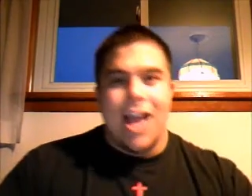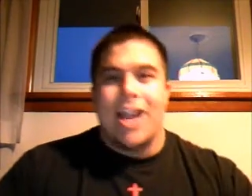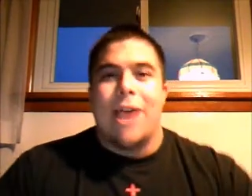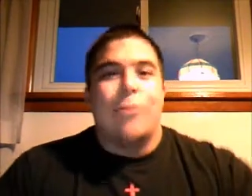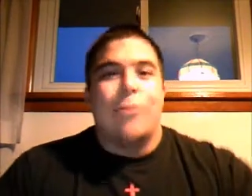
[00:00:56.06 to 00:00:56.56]

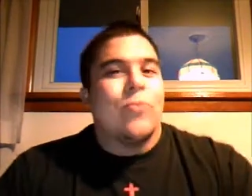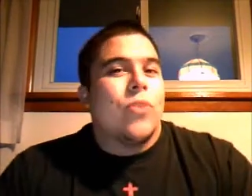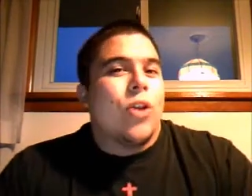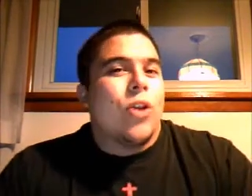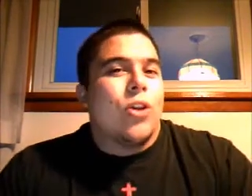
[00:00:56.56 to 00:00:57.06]
Now,
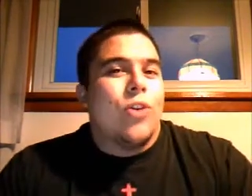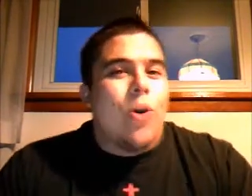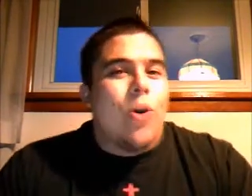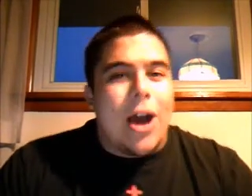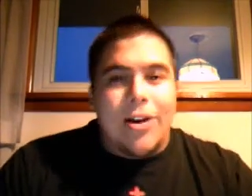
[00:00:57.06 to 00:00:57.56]
you
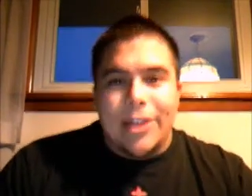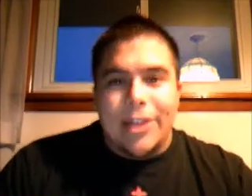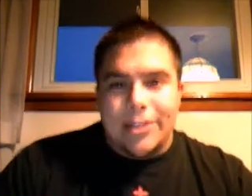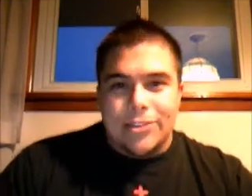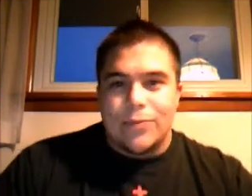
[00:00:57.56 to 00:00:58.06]
know how
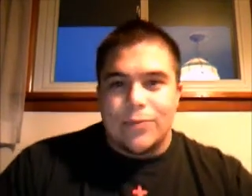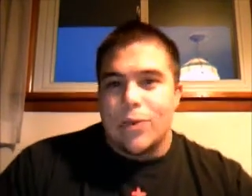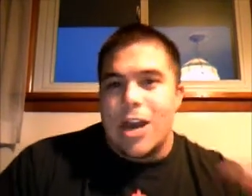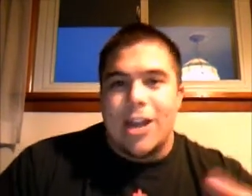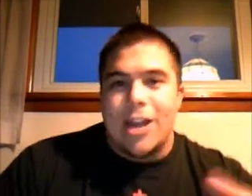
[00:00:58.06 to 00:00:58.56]
it is. If you
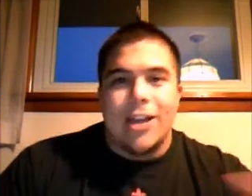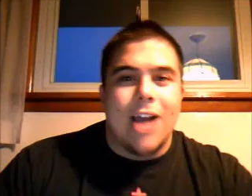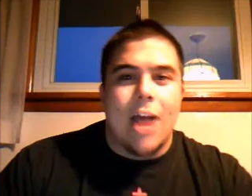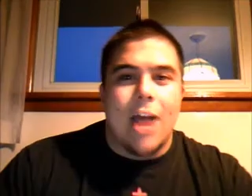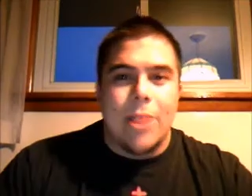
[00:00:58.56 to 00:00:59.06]
got any
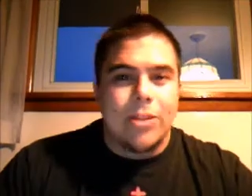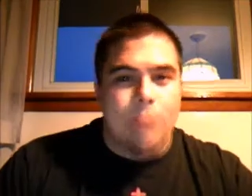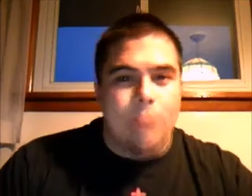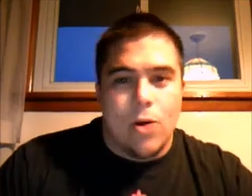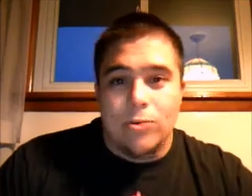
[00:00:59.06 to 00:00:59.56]
comments,
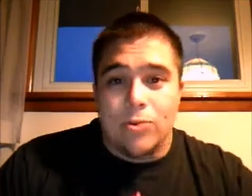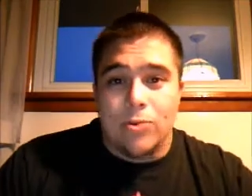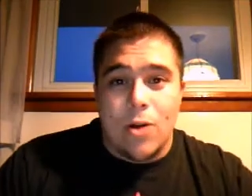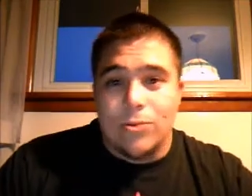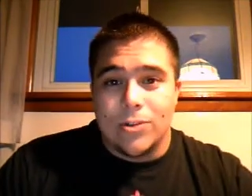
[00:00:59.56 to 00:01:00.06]
moans,
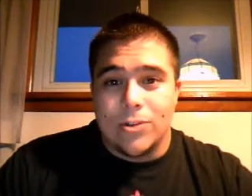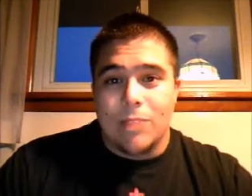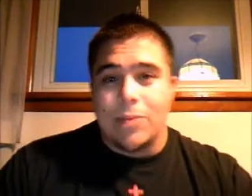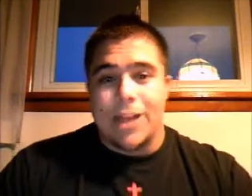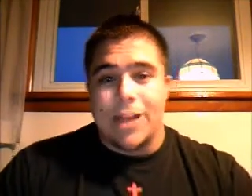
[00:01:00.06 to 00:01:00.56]
groans, or
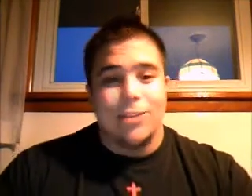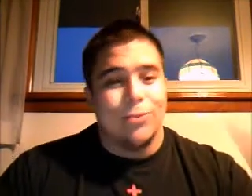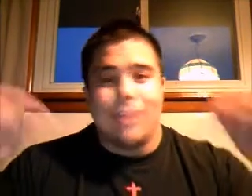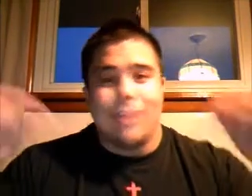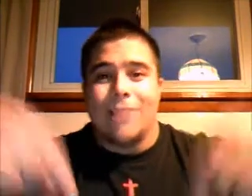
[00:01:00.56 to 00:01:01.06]
complaints, you
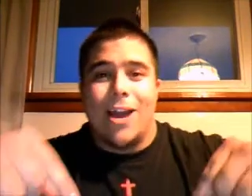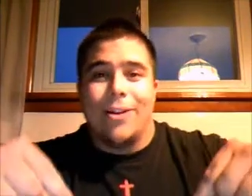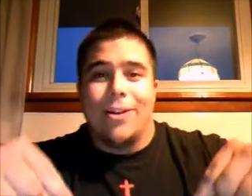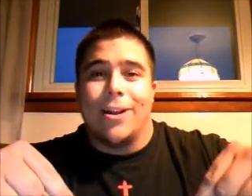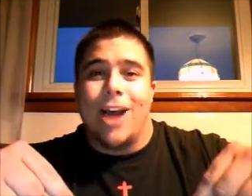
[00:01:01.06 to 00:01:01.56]
leave
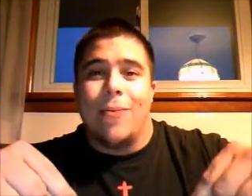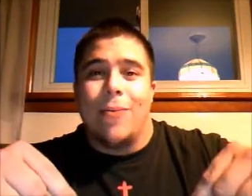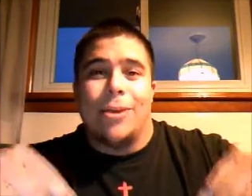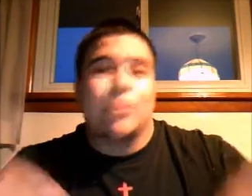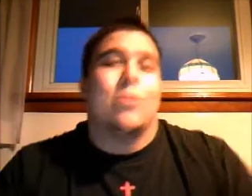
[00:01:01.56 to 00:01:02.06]
down in the
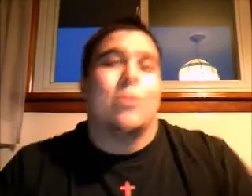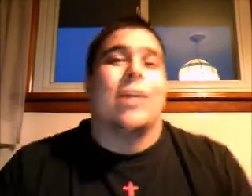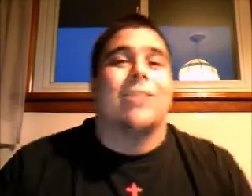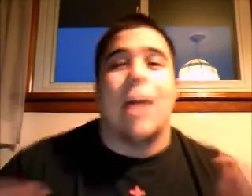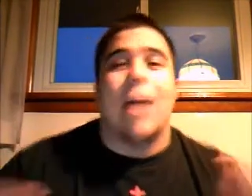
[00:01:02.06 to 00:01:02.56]
comment
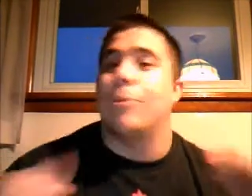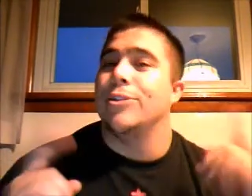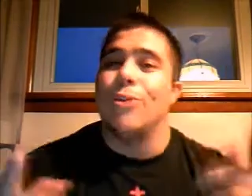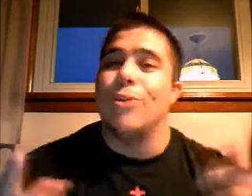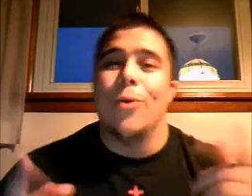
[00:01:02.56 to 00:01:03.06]
space, and I'll be
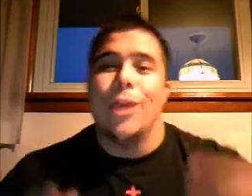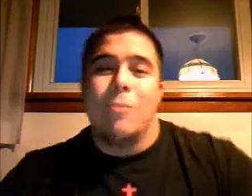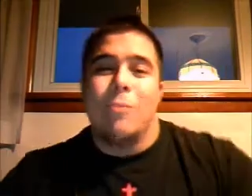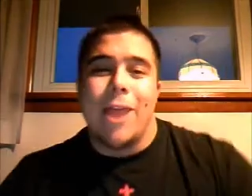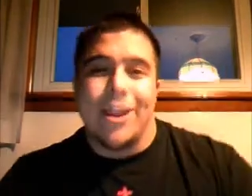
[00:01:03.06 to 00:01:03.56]
sure to
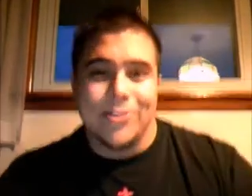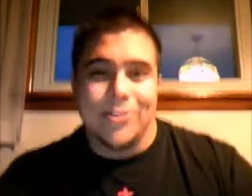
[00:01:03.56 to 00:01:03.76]
get back to